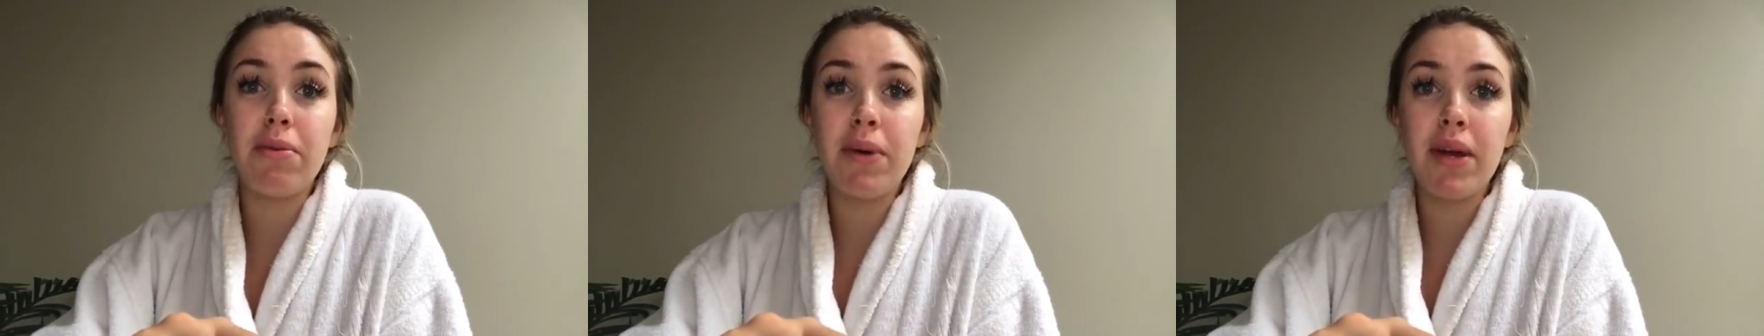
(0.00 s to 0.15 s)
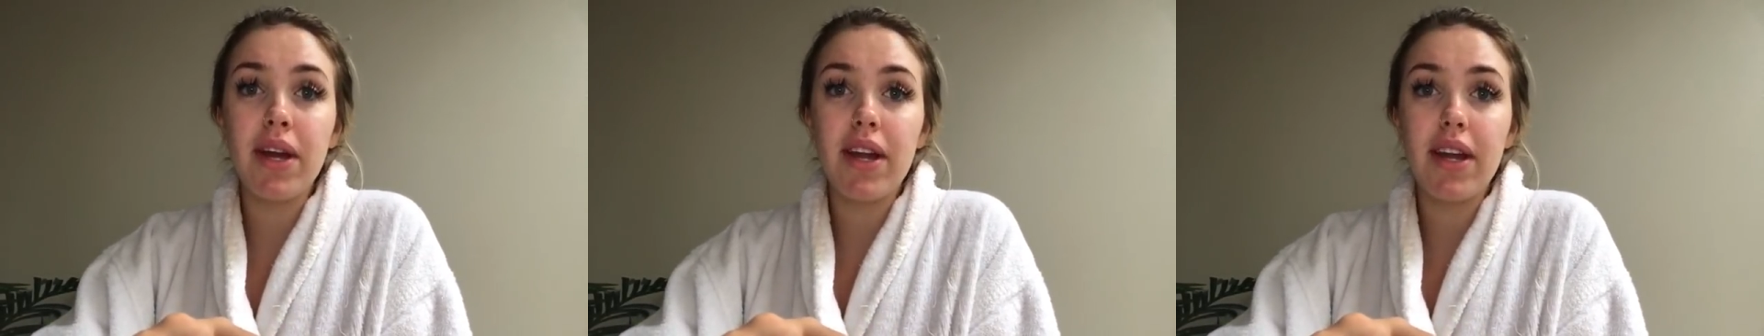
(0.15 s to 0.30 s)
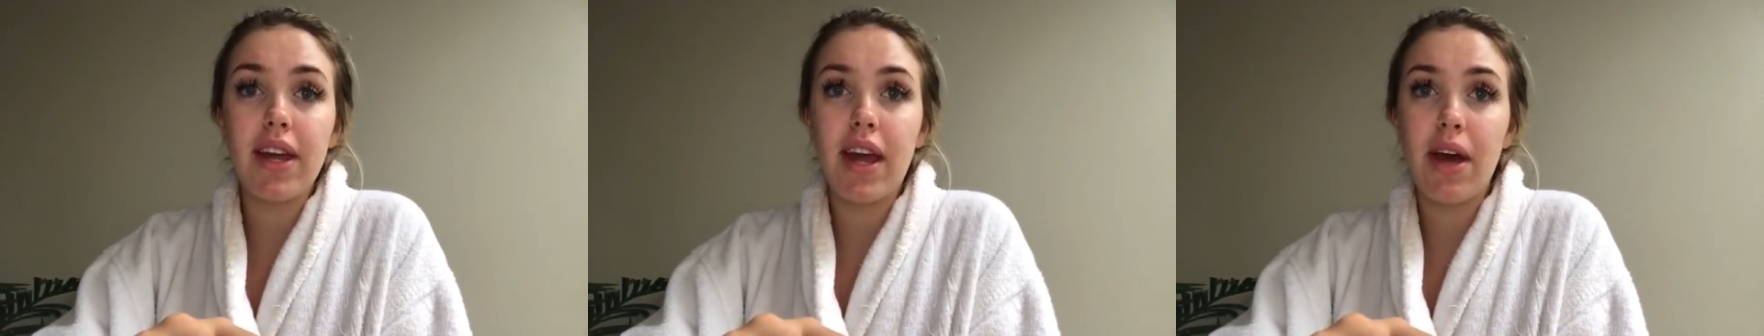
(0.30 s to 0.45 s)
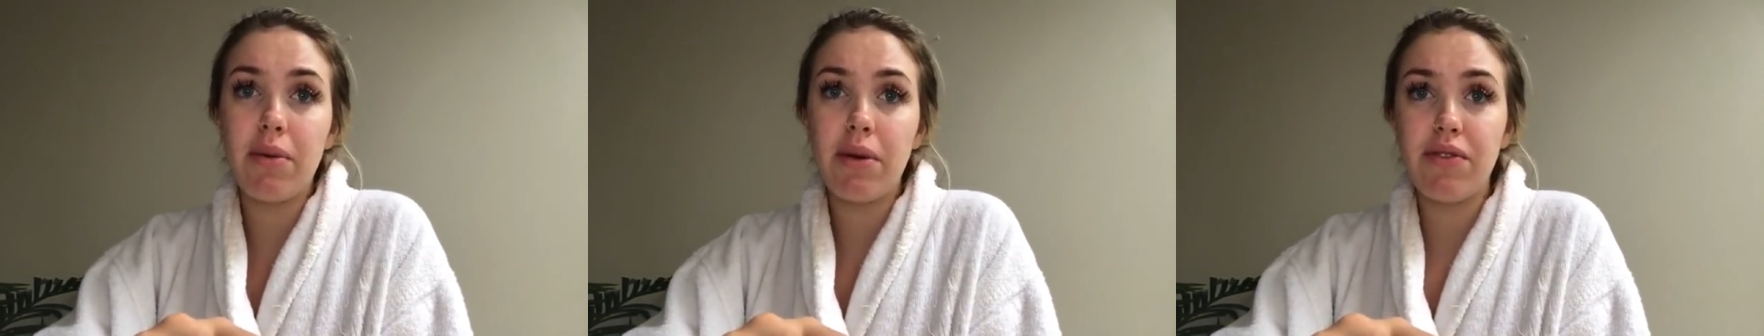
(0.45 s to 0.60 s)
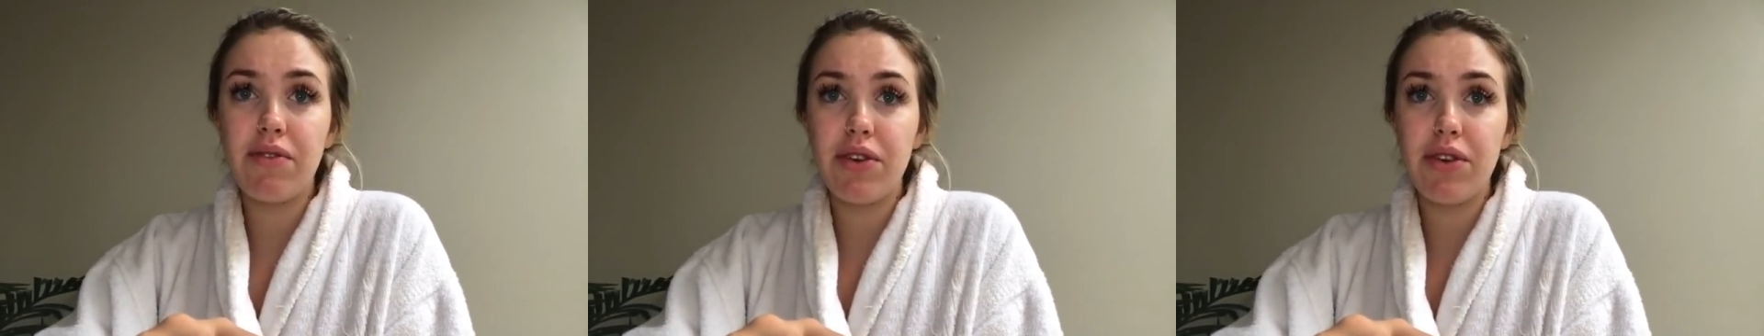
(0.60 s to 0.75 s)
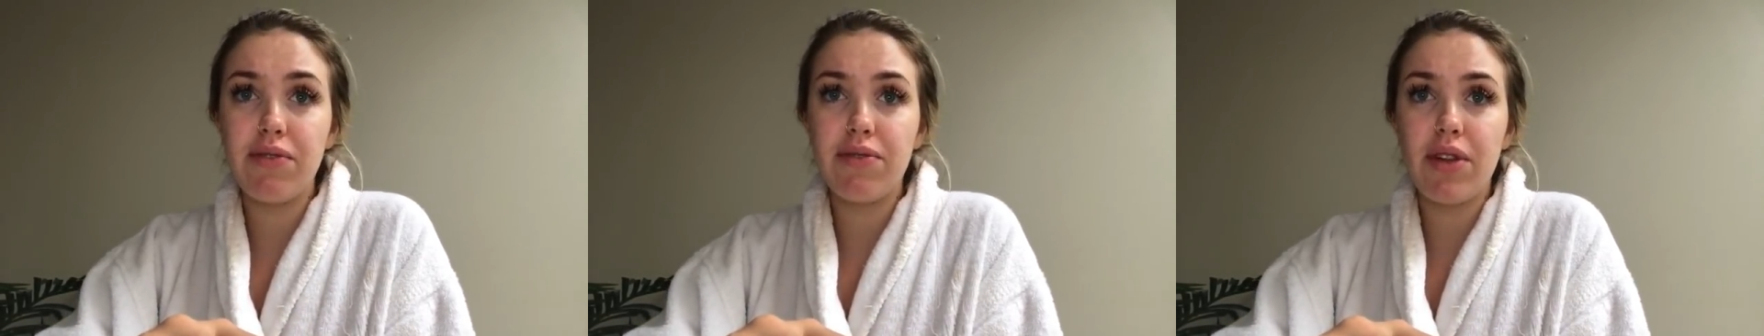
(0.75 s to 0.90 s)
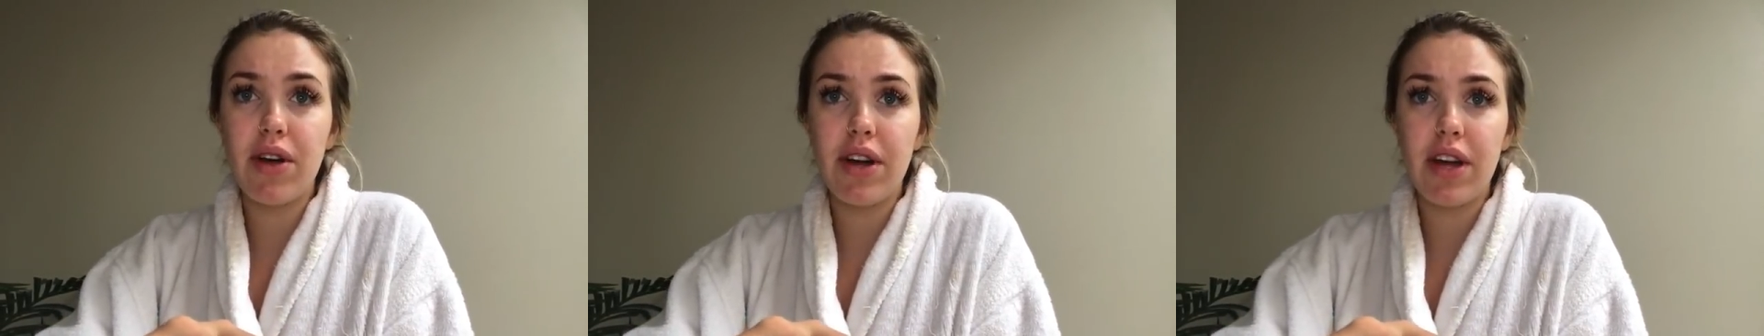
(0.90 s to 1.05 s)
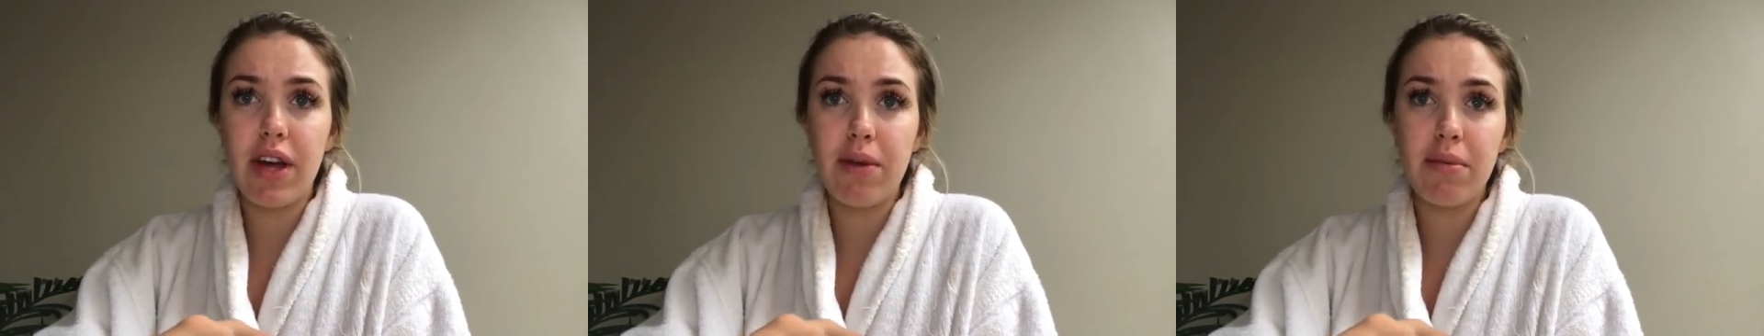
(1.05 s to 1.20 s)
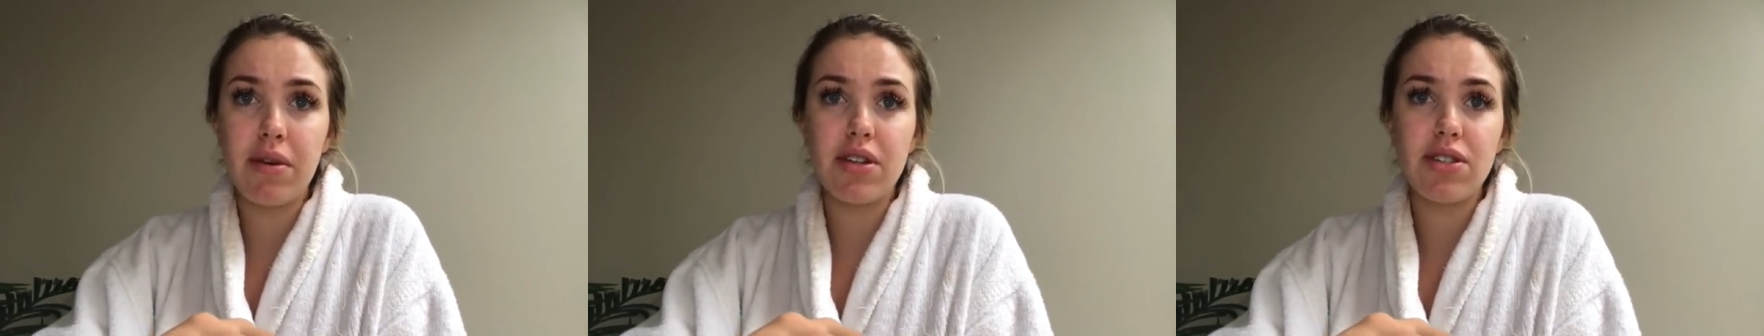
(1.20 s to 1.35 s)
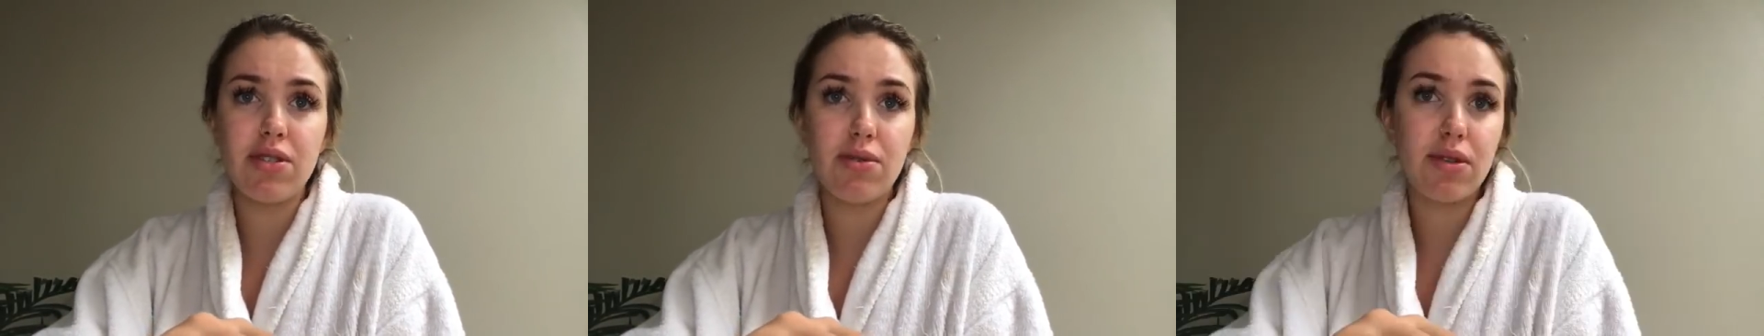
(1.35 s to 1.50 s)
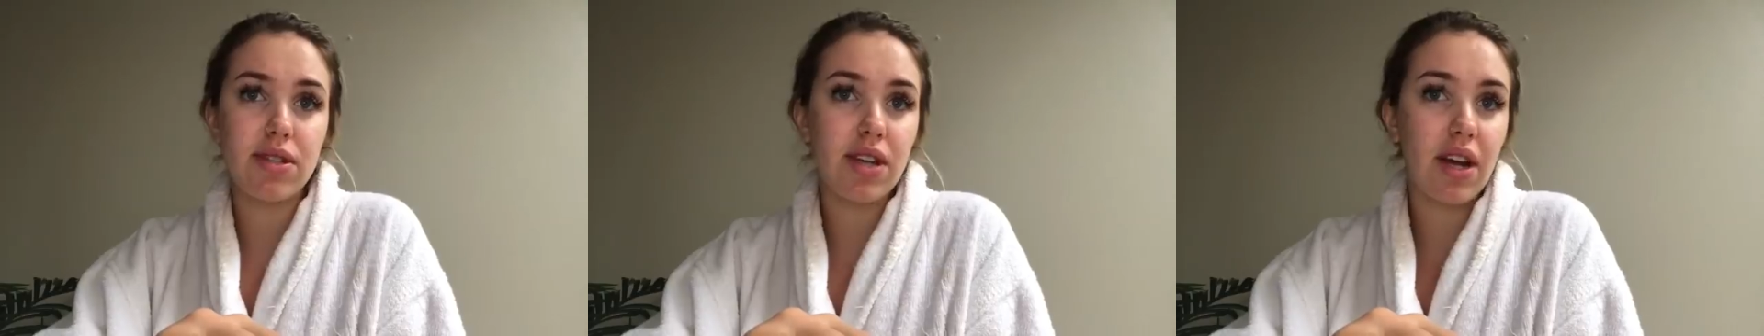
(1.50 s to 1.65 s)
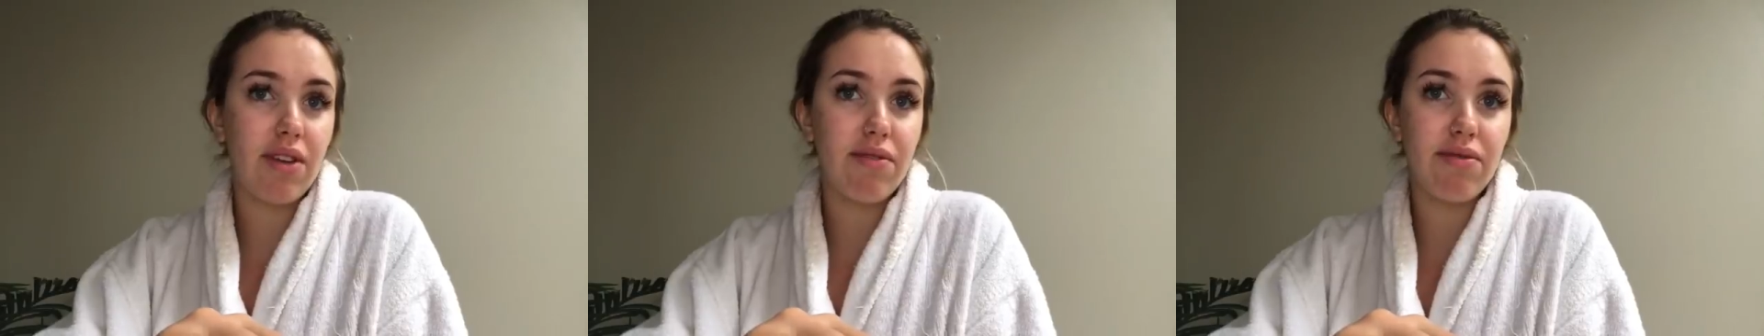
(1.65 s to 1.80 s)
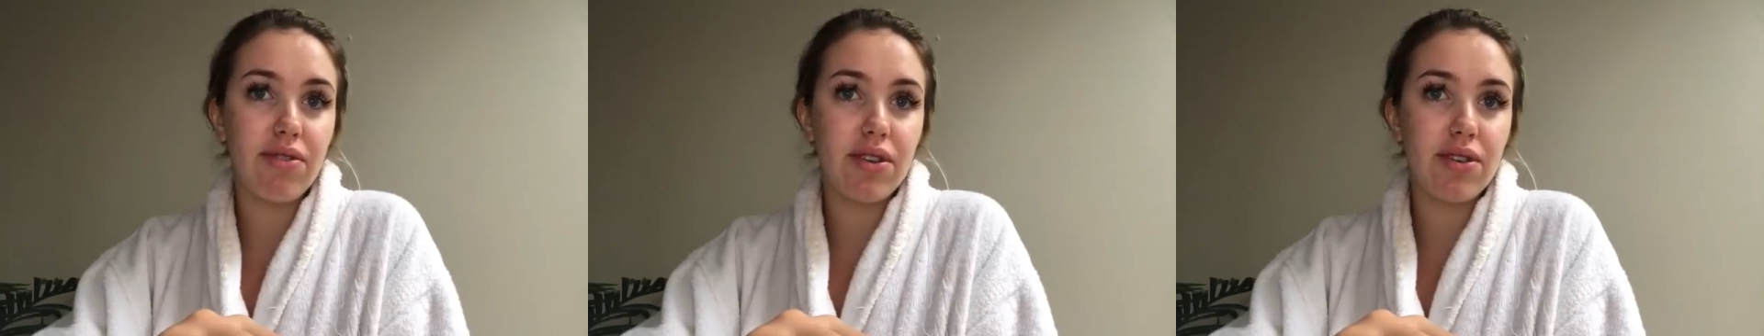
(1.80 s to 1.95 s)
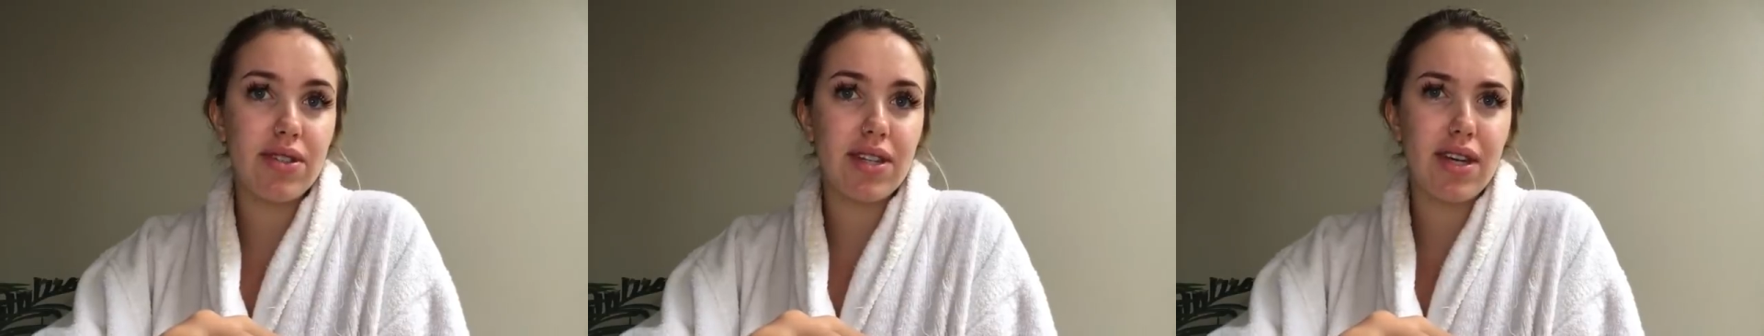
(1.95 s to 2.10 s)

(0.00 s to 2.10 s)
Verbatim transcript: oh my god, I can't wait for your vlog camera, I'm so excited for you.